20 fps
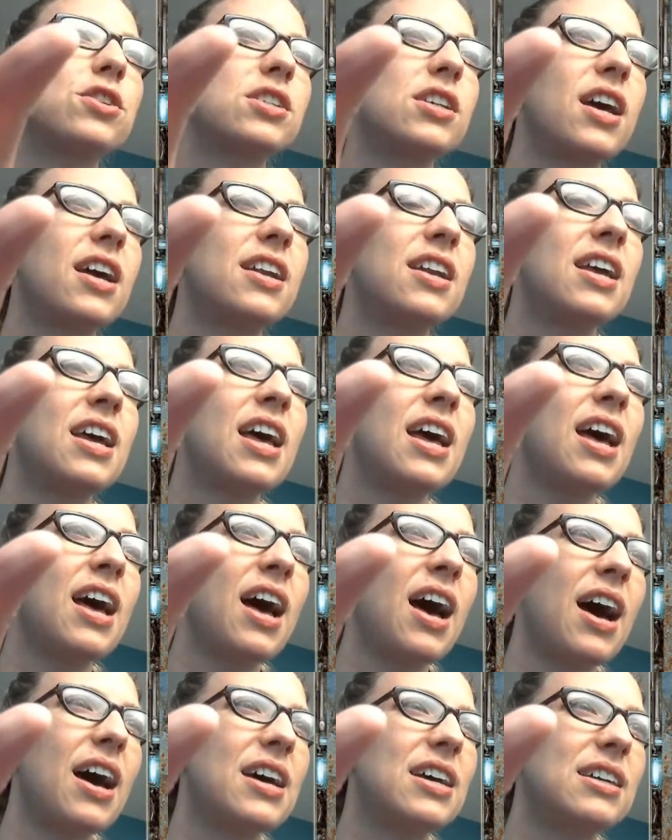on,
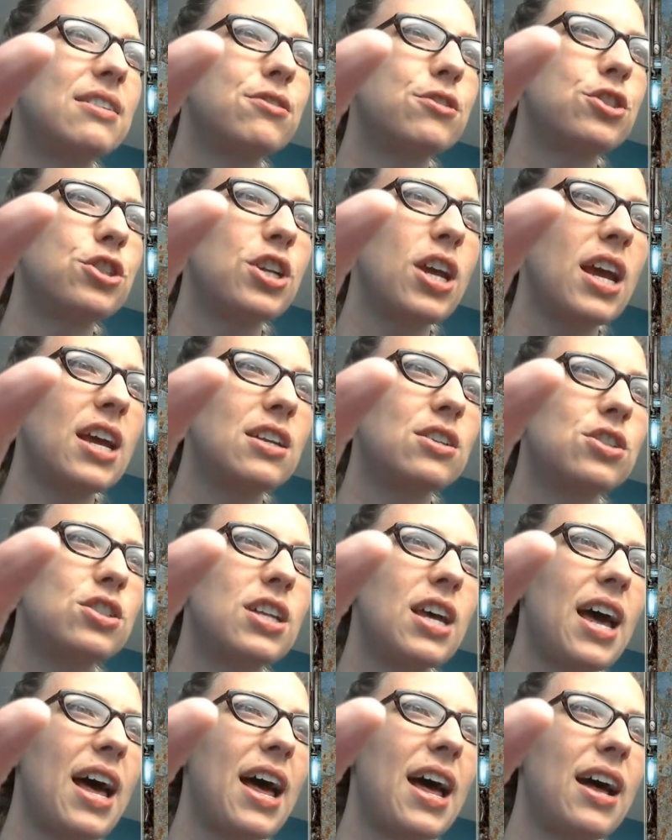I have changed
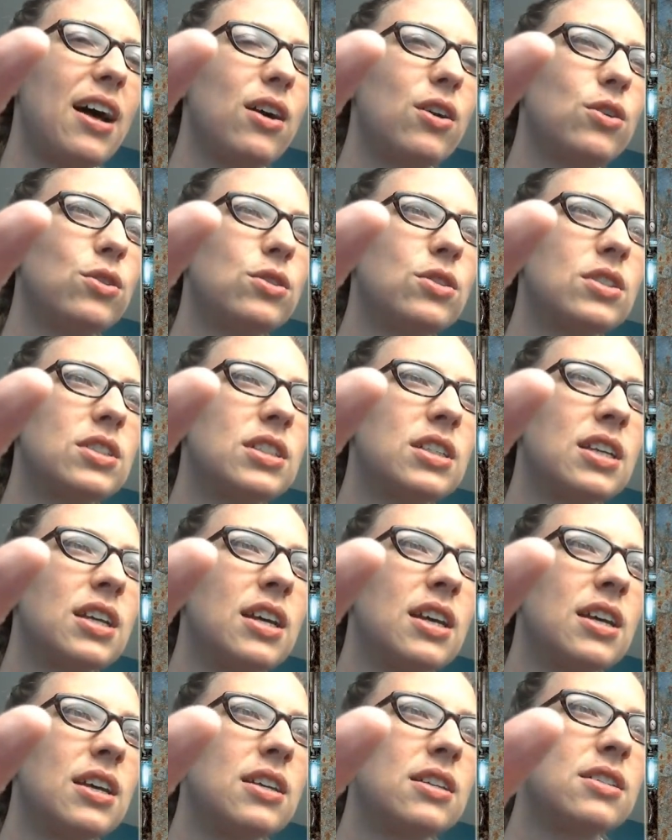out.
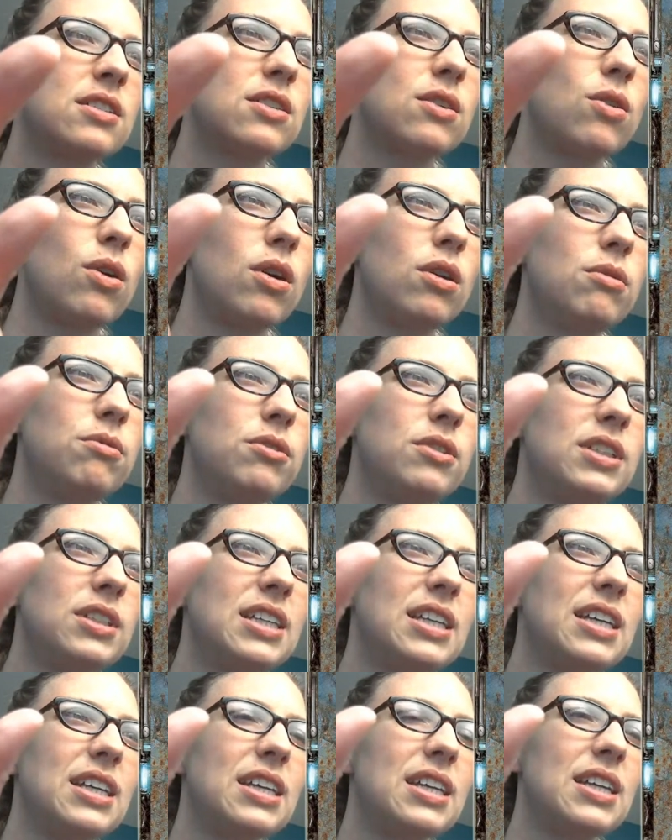So
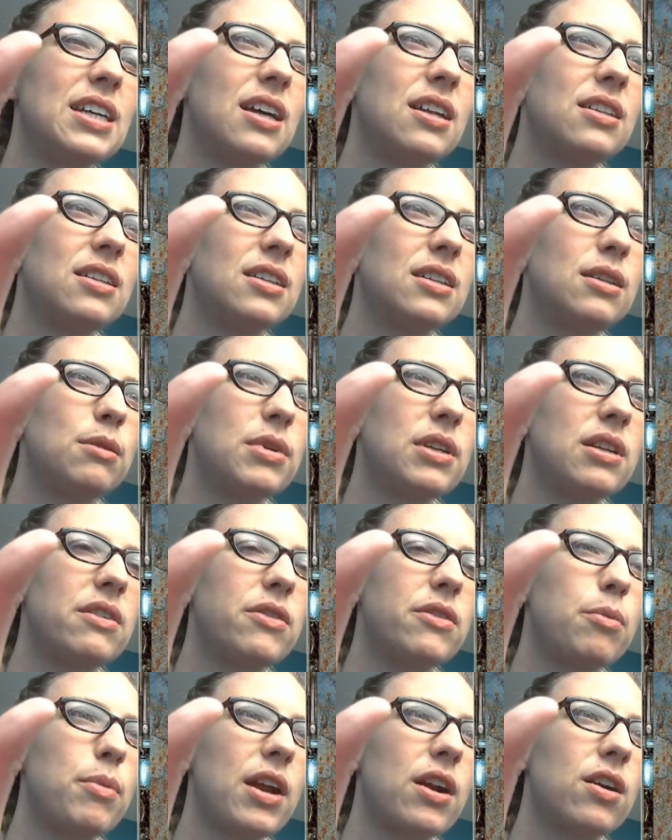hopefully it can get a little bit of
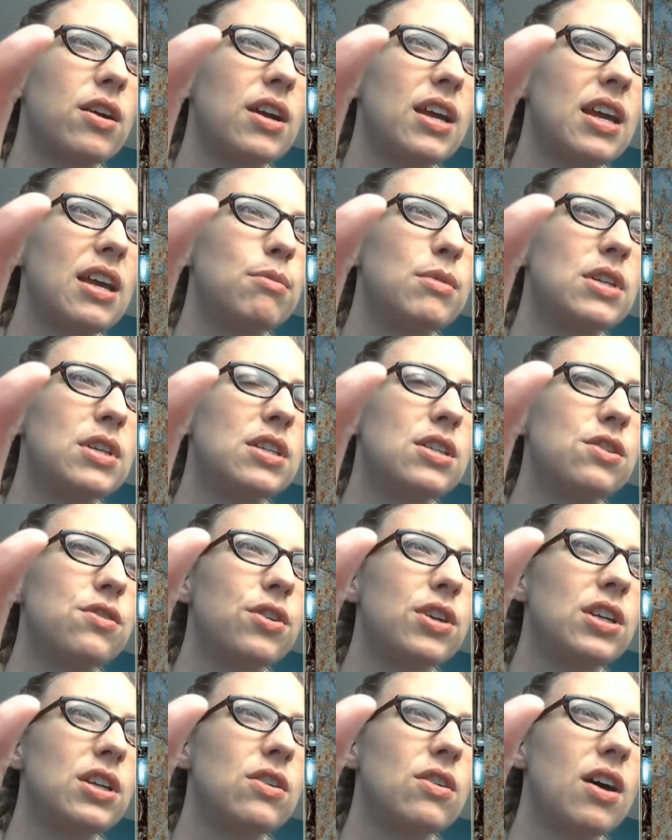a better image for
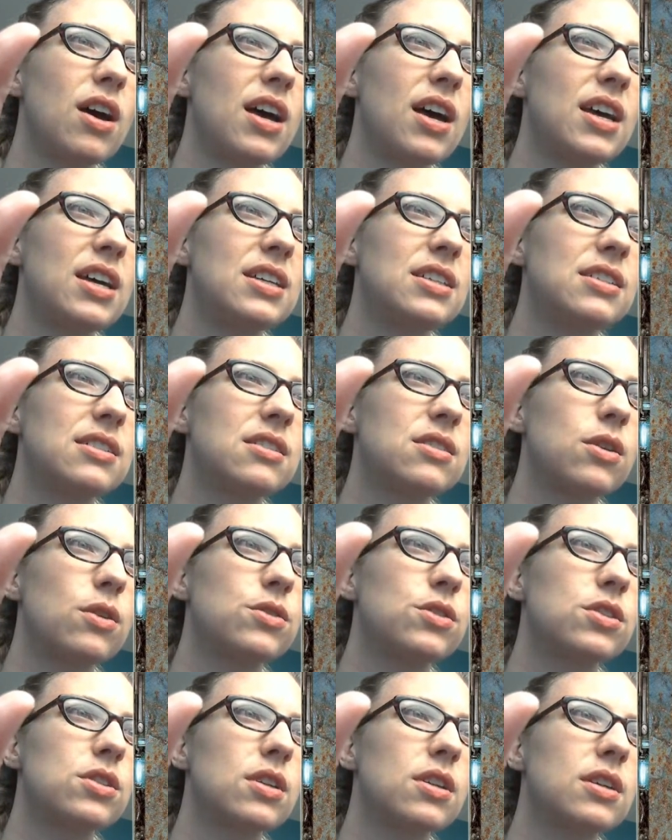you guys. So I was
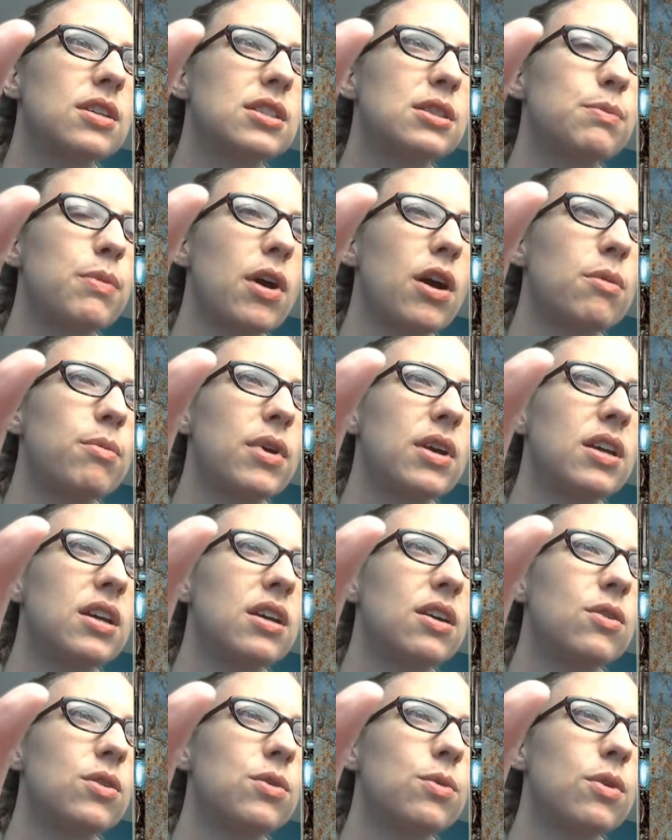just going to experiment
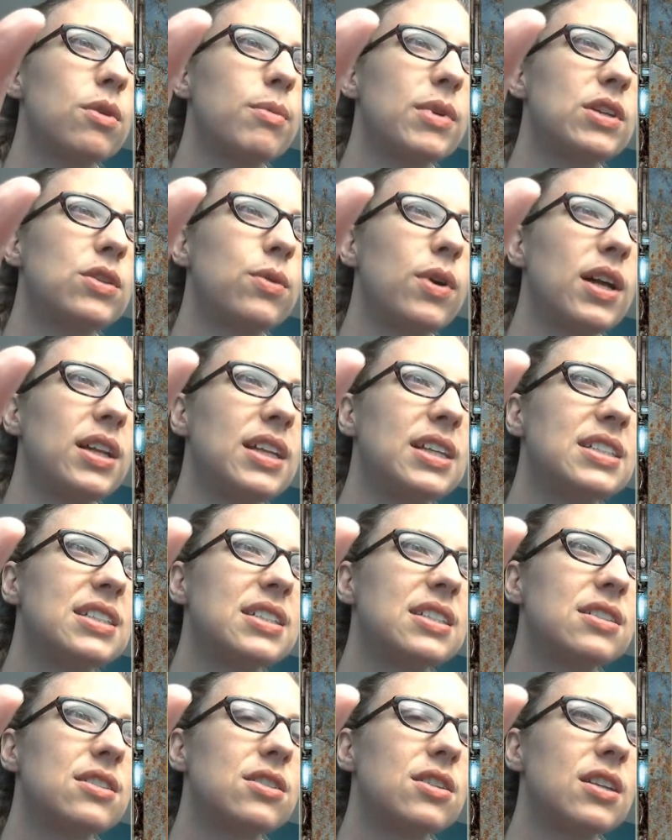here with one of my Twilight
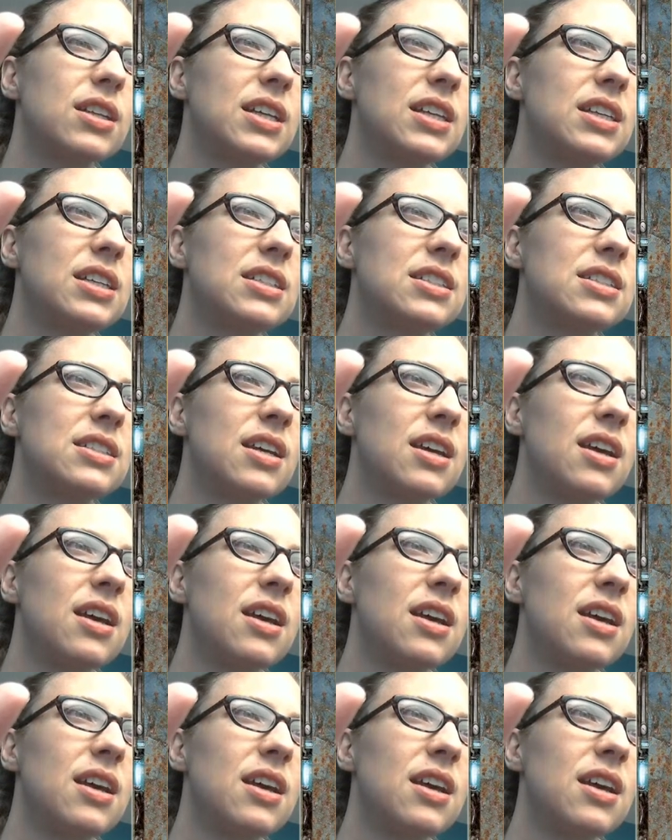sister ladies.